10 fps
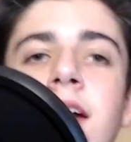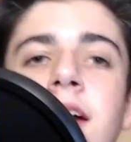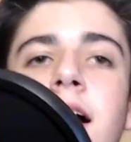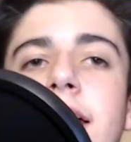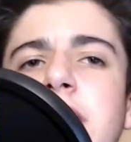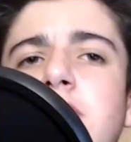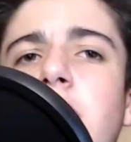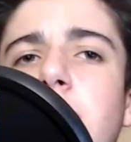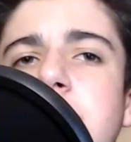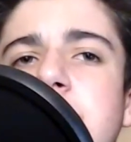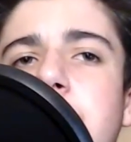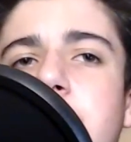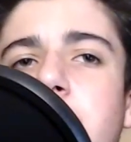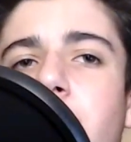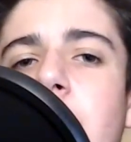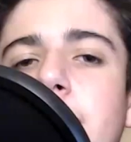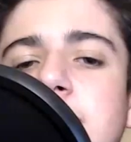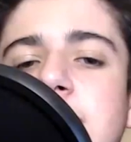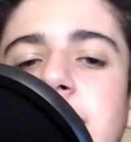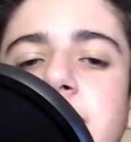All right, that's all I want to say about the
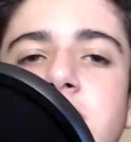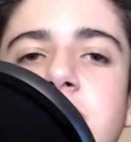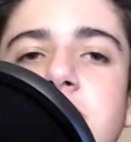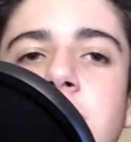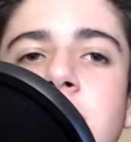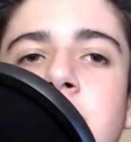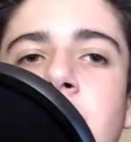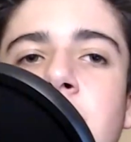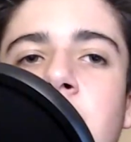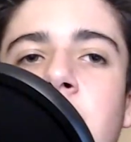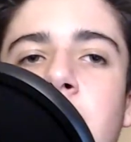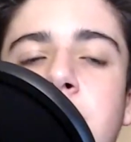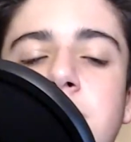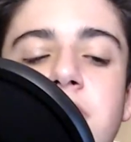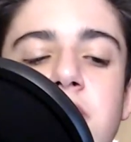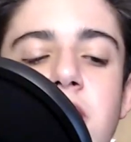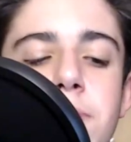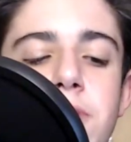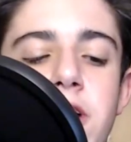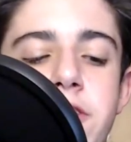Robinson injury. But there are a
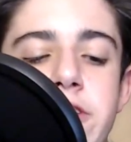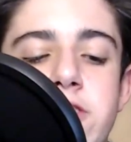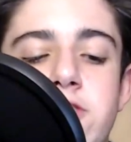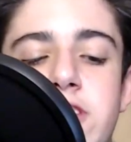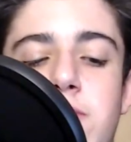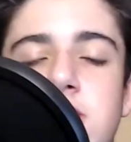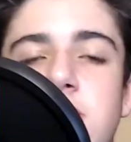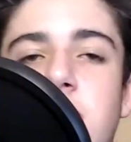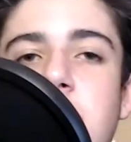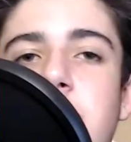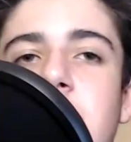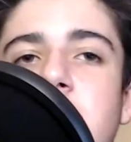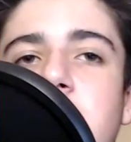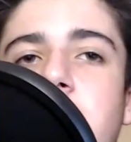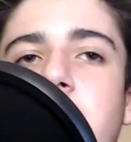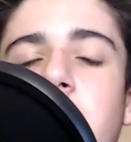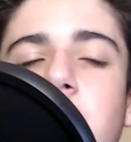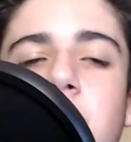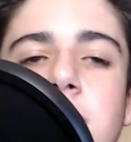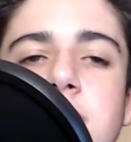couple other injuries I want to talk about.
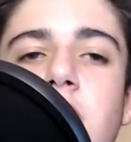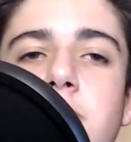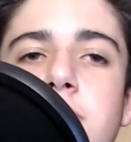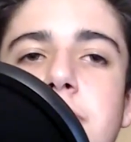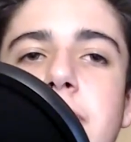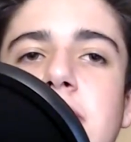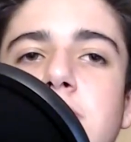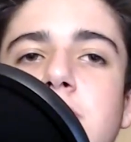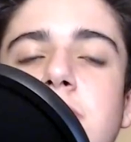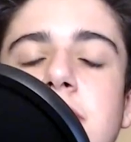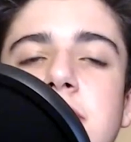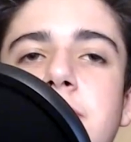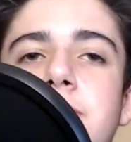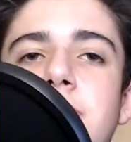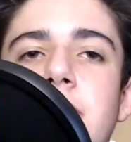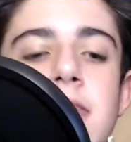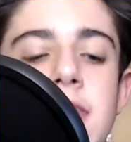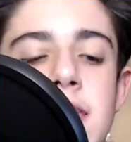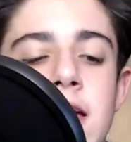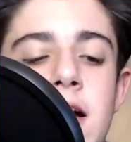Starting with Emmanuel quickly.
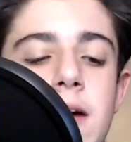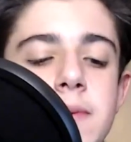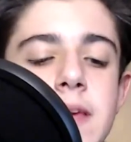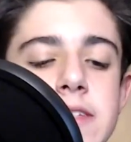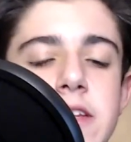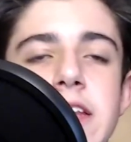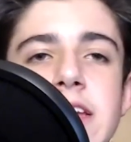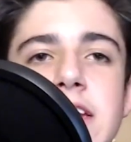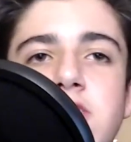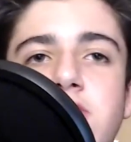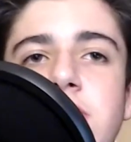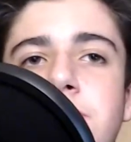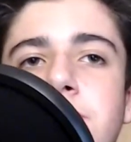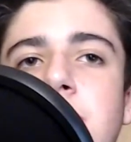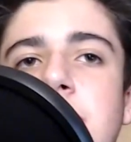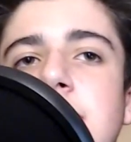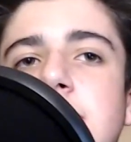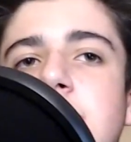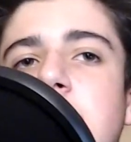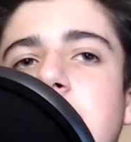He has a knee injury.
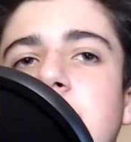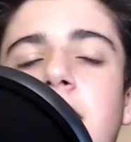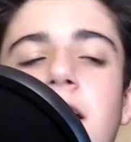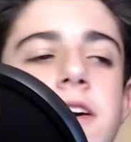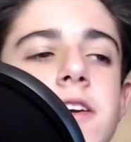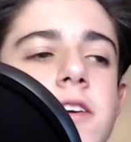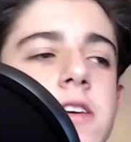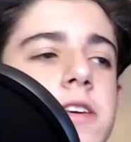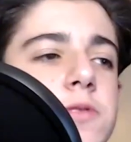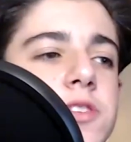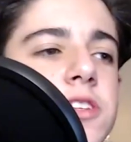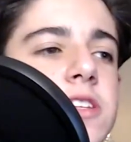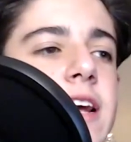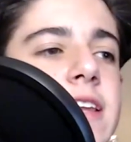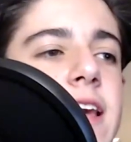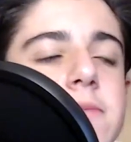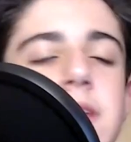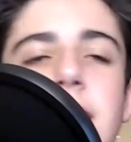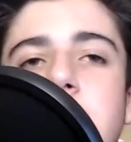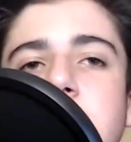He was listed at game
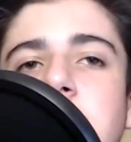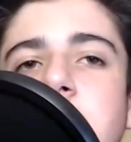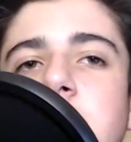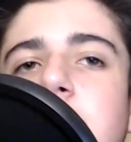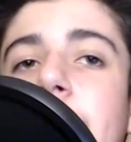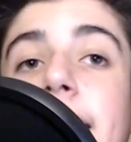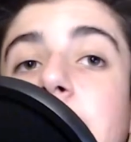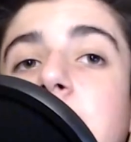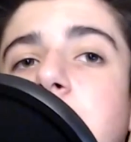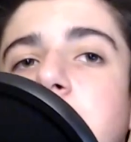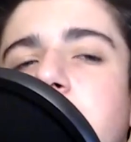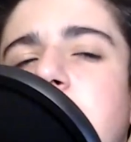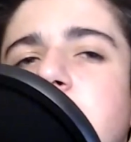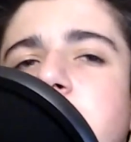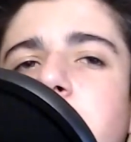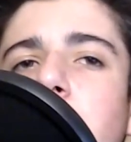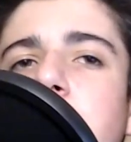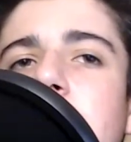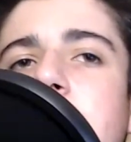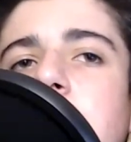time decision, and he was eventually ruled
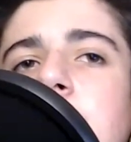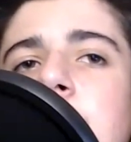out.